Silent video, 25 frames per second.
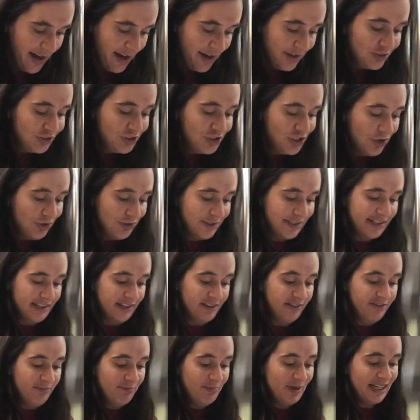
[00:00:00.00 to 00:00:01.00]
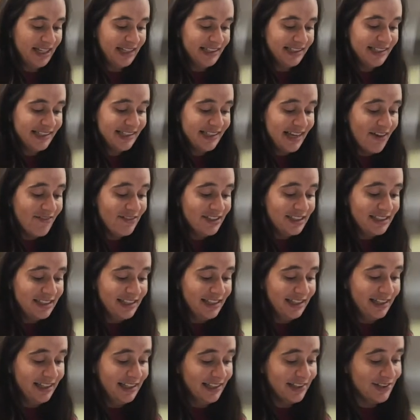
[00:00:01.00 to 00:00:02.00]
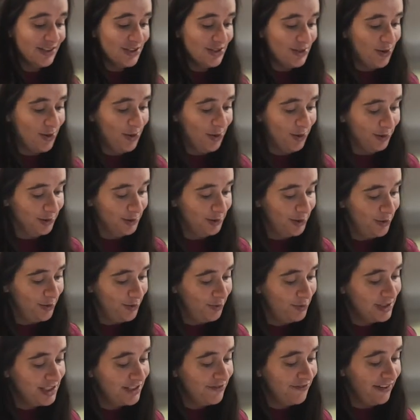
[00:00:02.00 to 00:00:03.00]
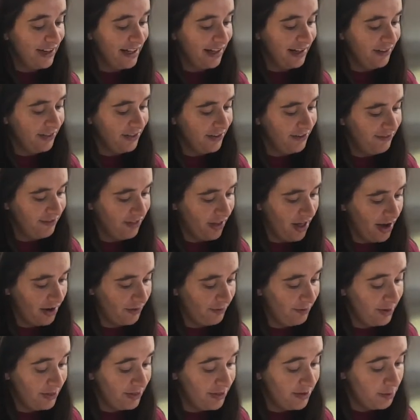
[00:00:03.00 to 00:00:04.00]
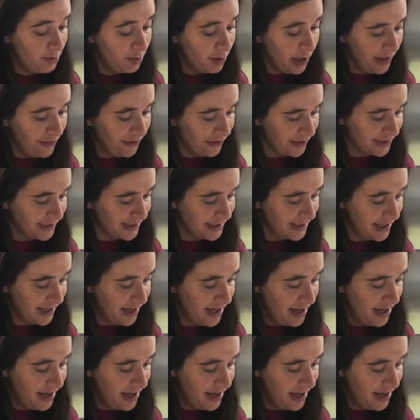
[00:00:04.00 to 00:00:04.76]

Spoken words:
Joseph, being 17 years old, was feeding the flock with the brothers.